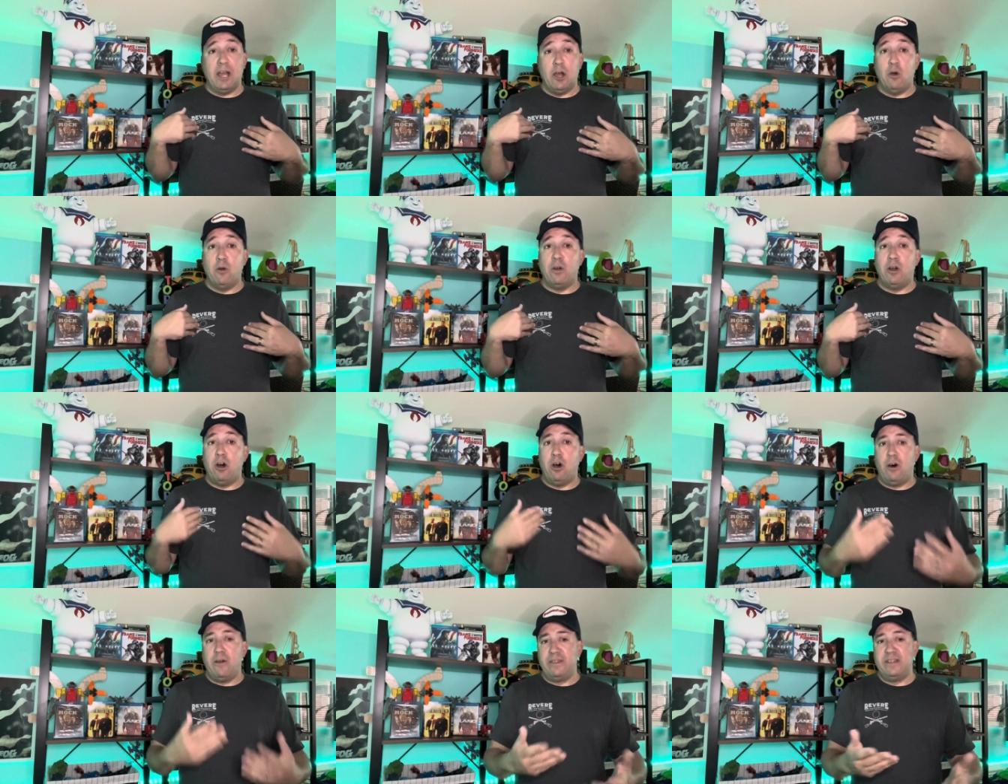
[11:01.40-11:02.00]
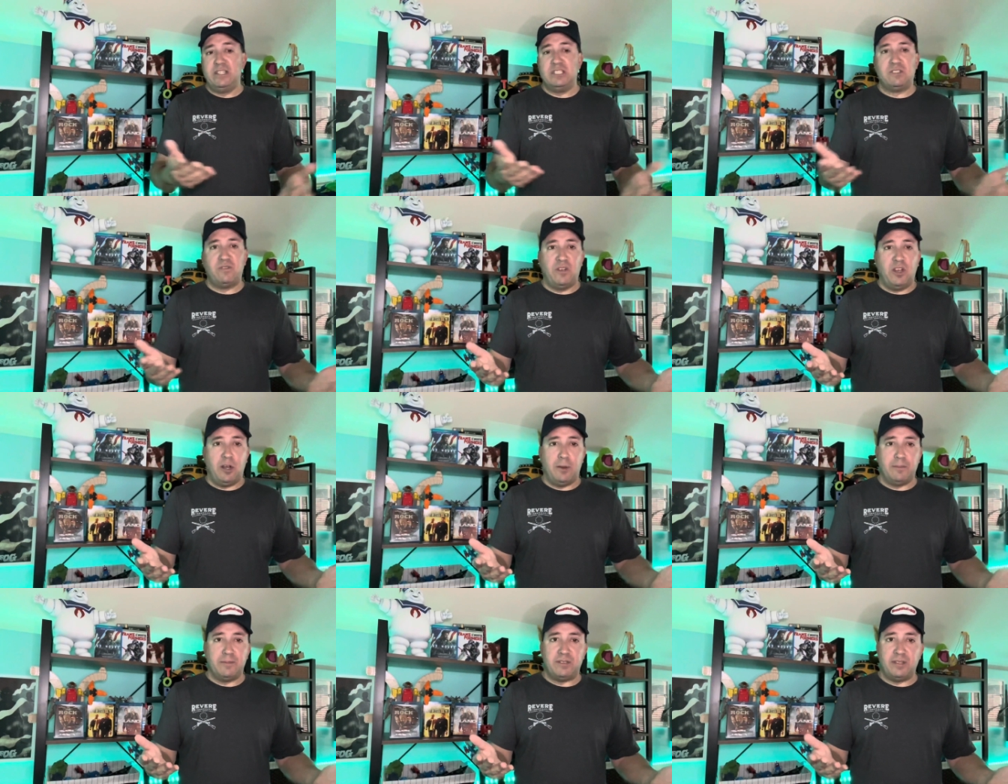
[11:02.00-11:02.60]
own all these
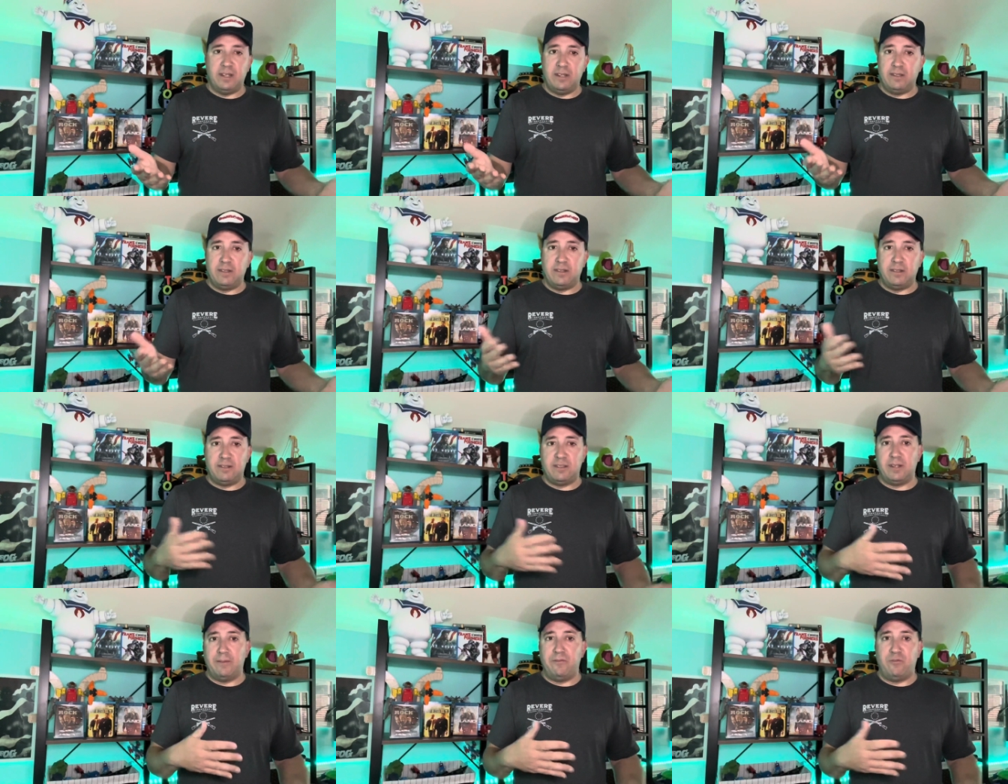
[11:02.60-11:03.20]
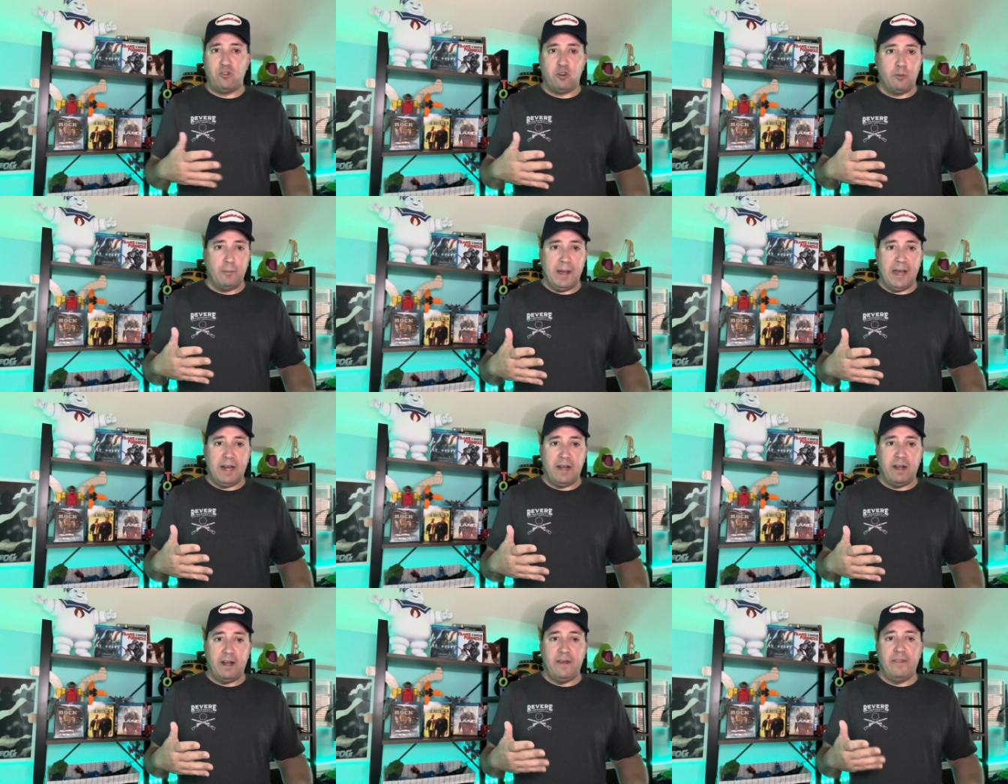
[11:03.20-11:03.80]
films in some
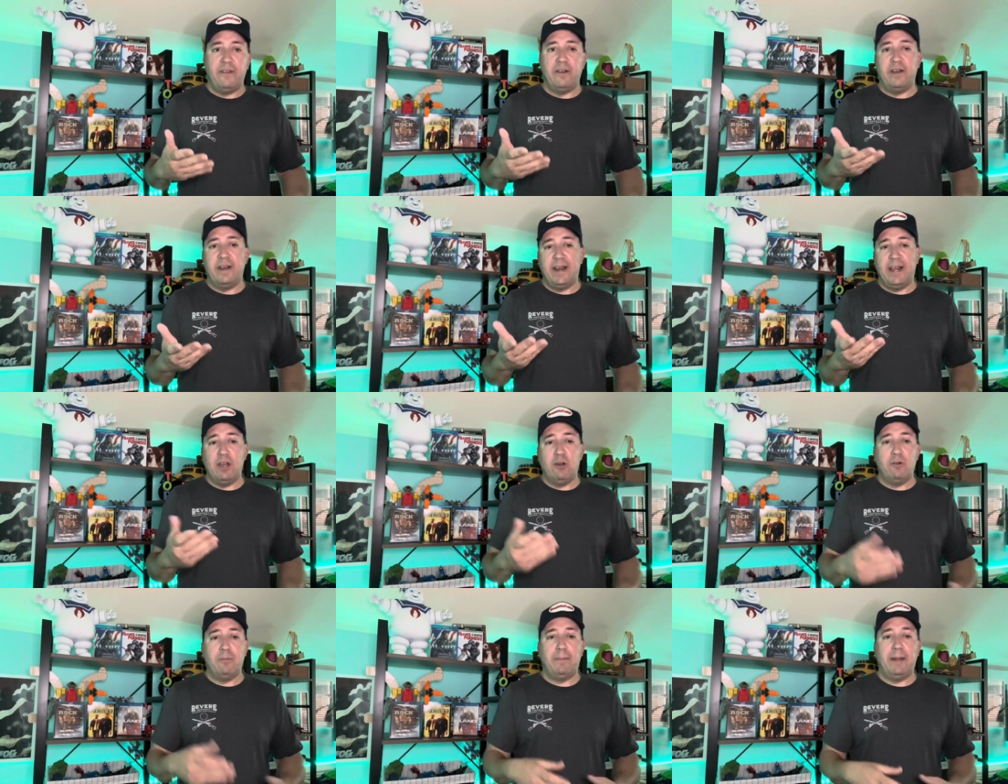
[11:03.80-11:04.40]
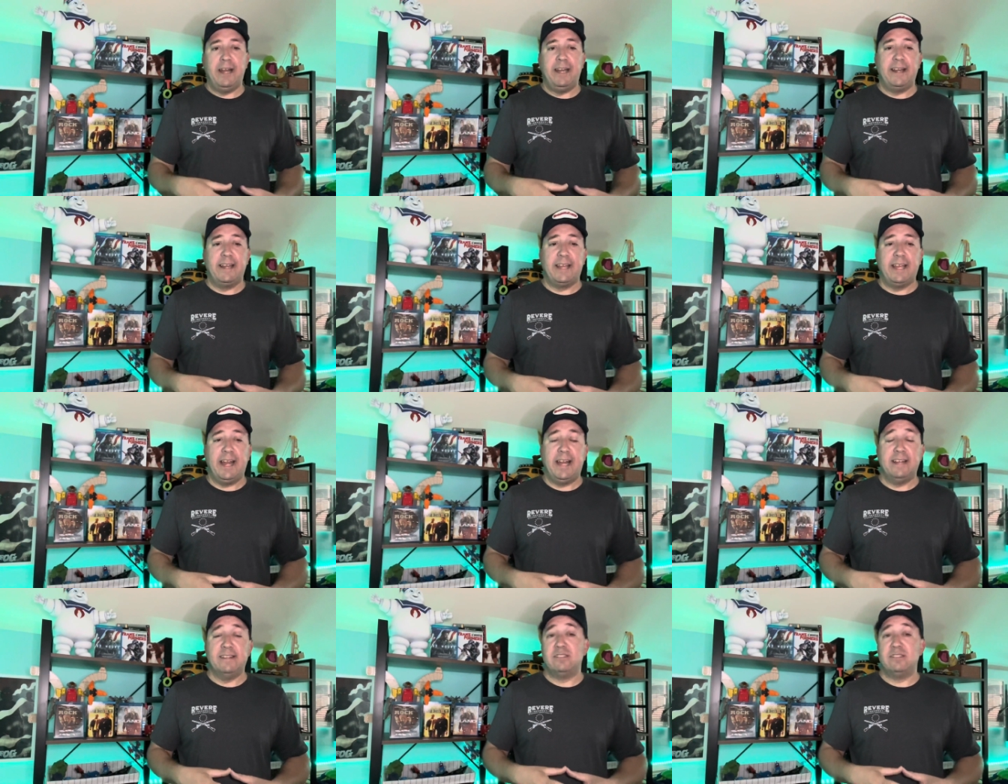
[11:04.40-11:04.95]
format or another, and I own Pain and Gain.